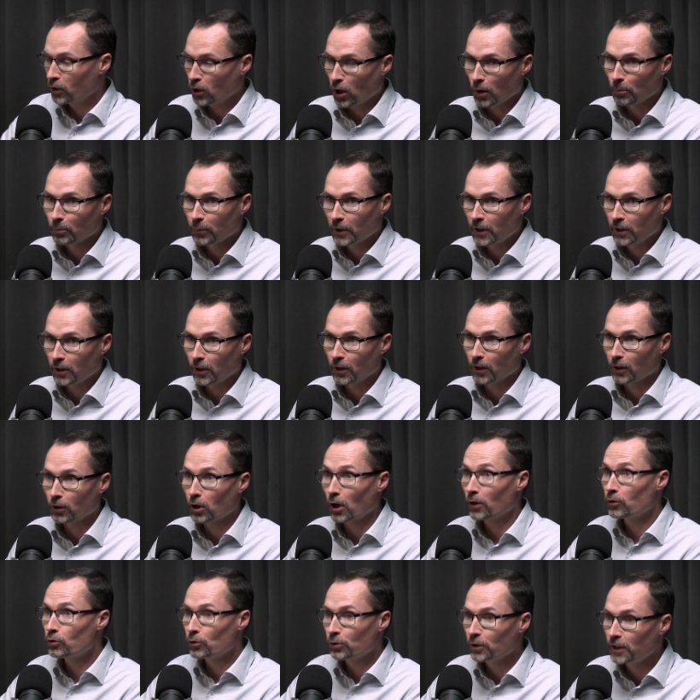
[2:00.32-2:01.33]

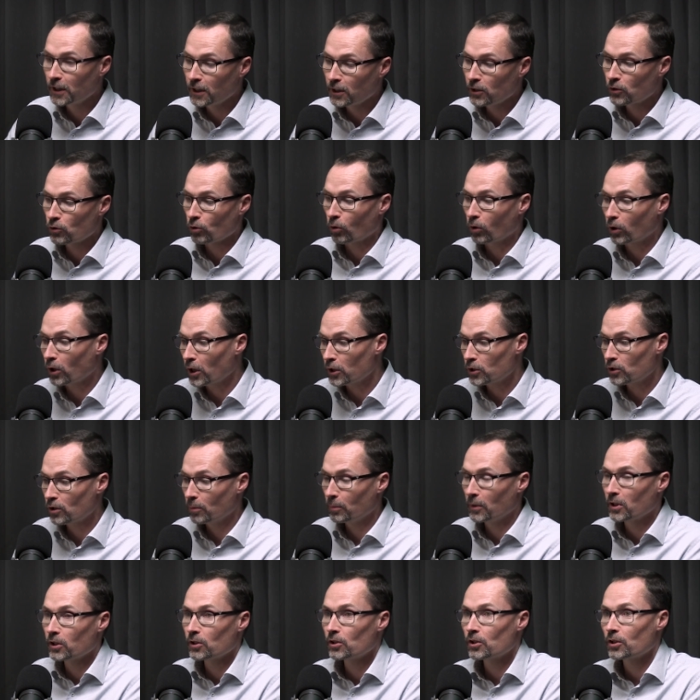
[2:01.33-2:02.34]
countries or
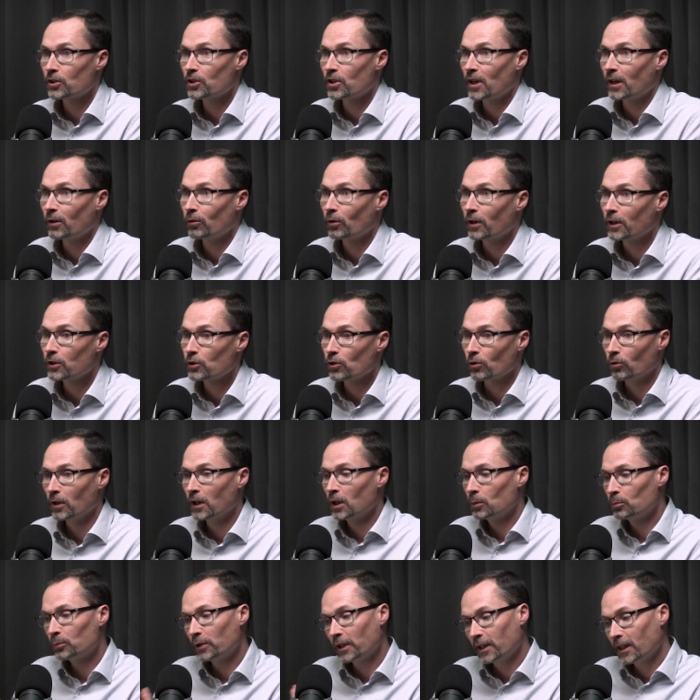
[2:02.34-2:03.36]
customers, etc. So
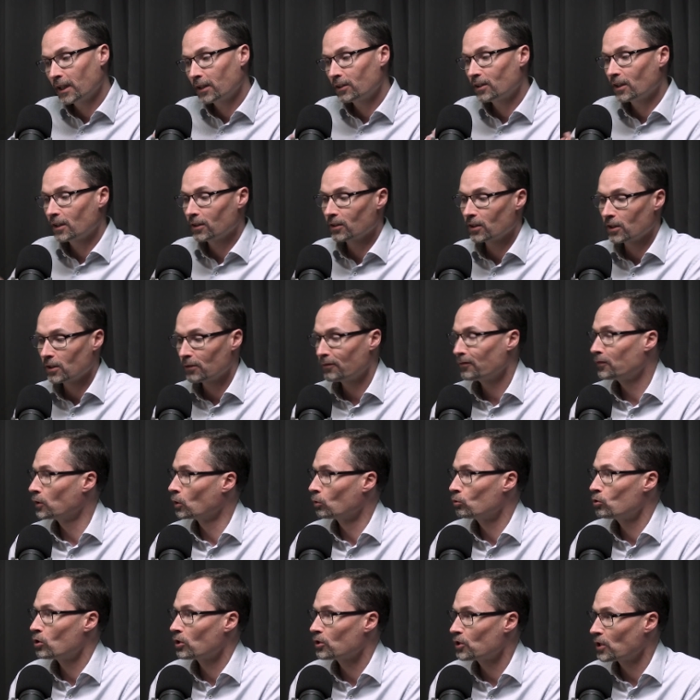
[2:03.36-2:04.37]
predicting the
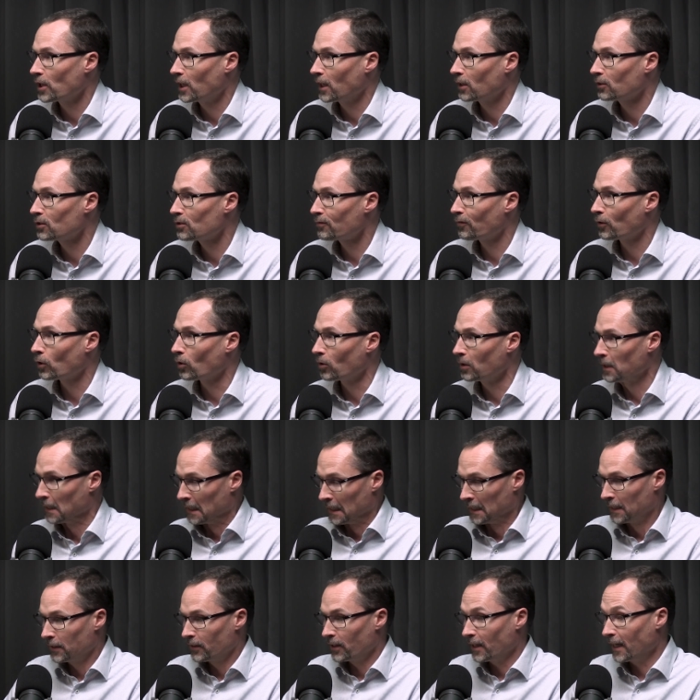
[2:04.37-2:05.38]
future sales for
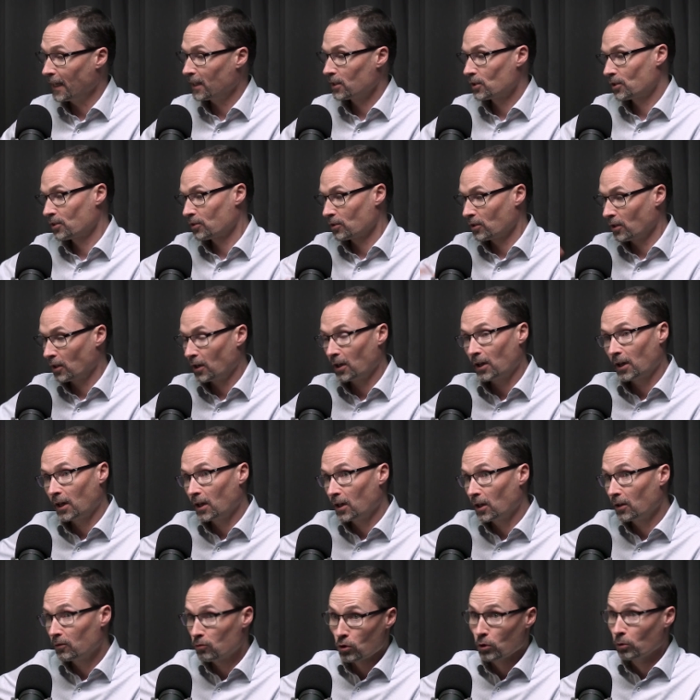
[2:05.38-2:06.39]
the next
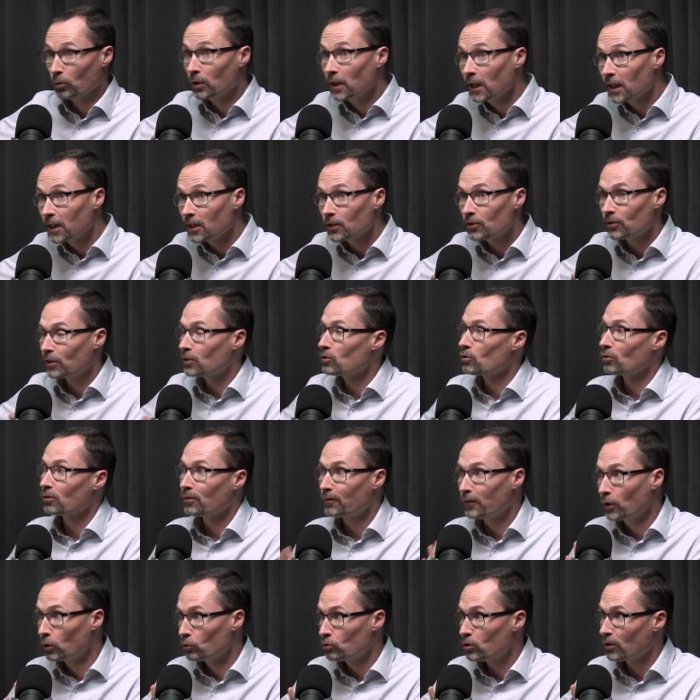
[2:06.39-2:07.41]
2 years into
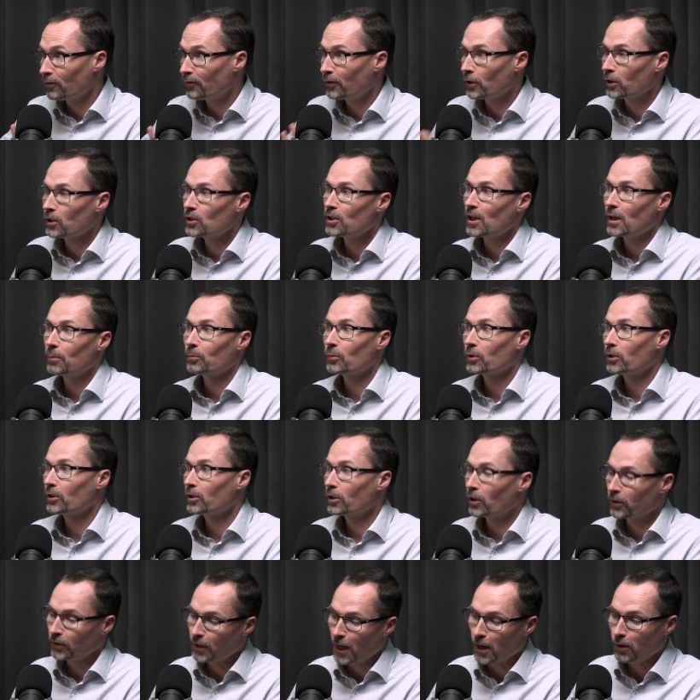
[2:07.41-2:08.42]
the future, for
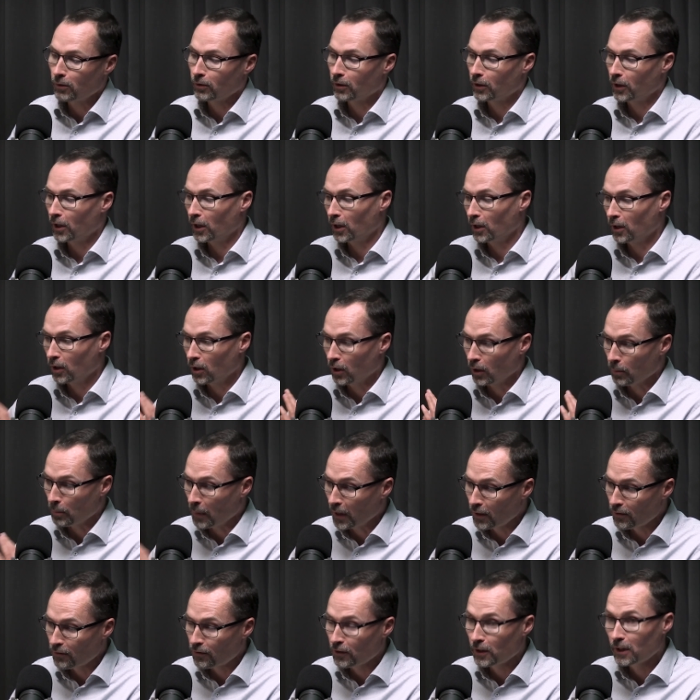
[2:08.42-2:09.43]
example, down on a
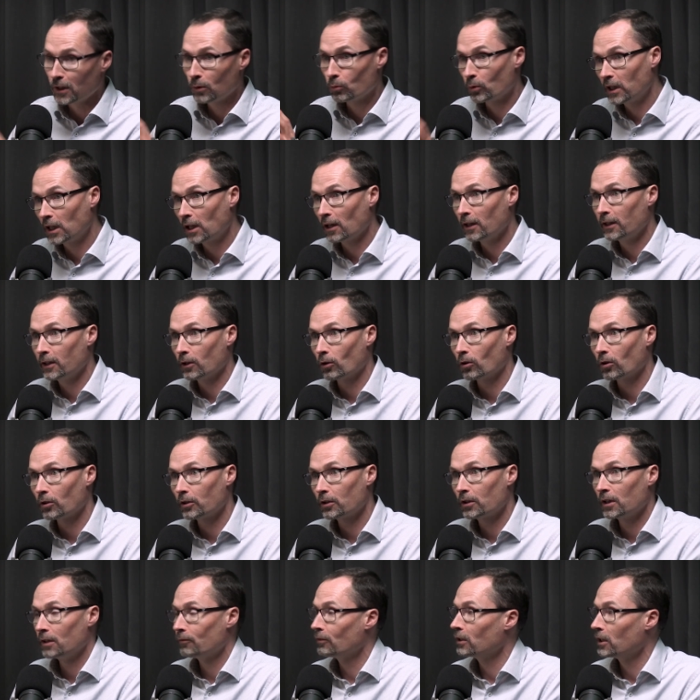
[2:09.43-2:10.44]
monthly, weekly,
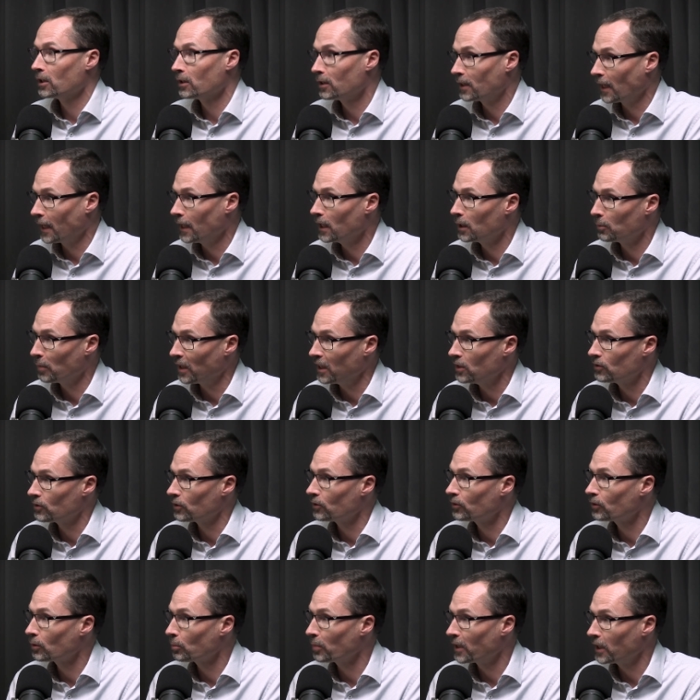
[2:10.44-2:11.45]
or even daily
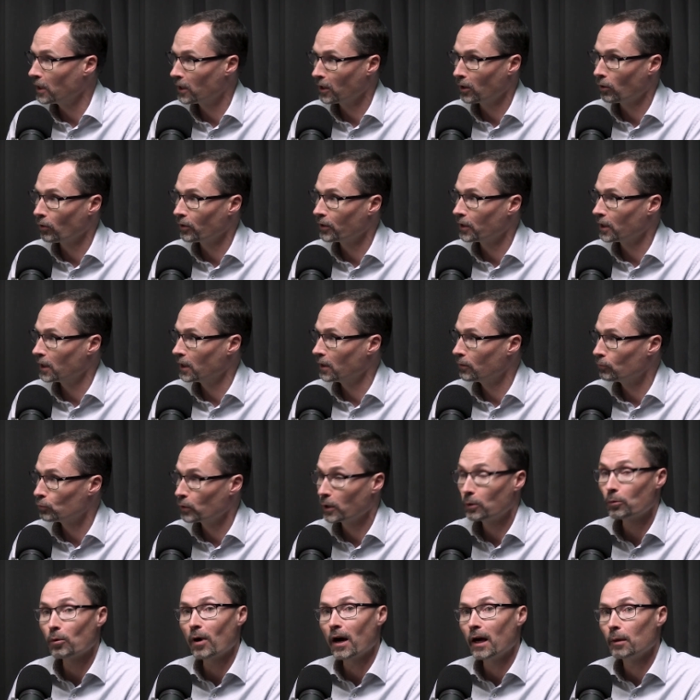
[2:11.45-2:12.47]
basis, depending on the
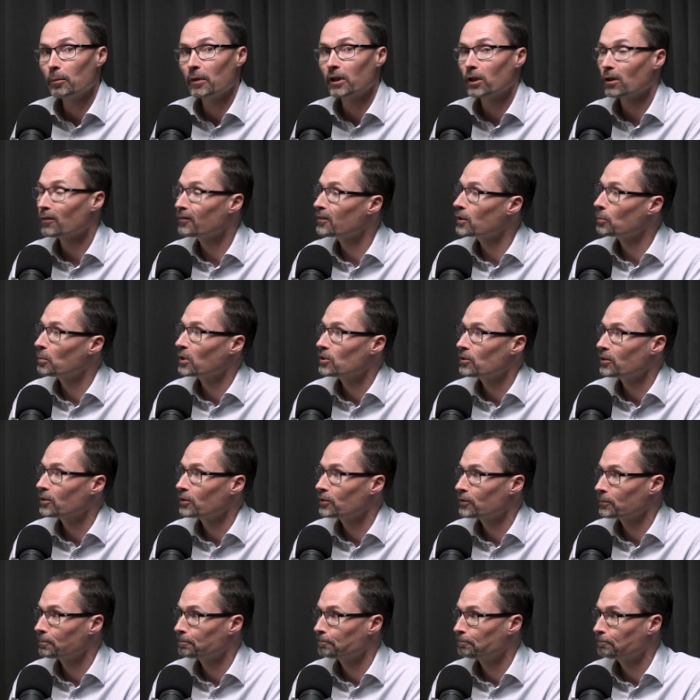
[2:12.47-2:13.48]
requirement of the
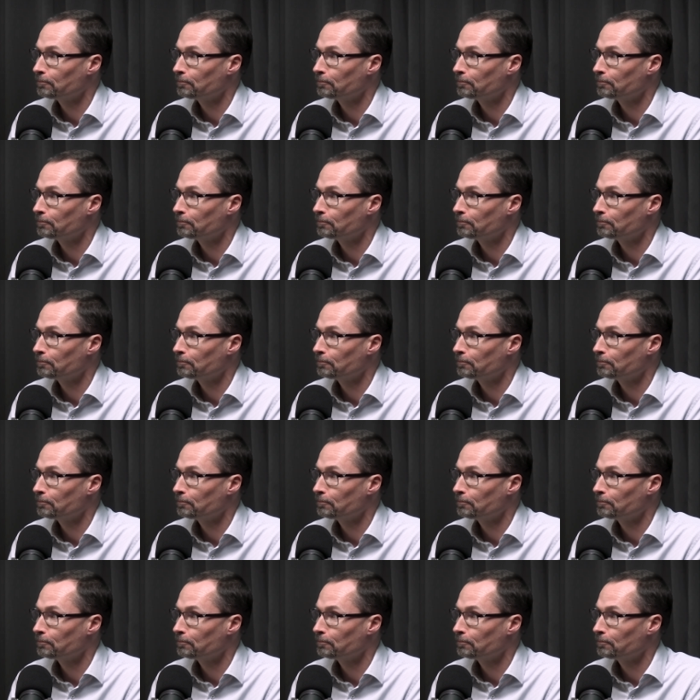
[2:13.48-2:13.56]
business.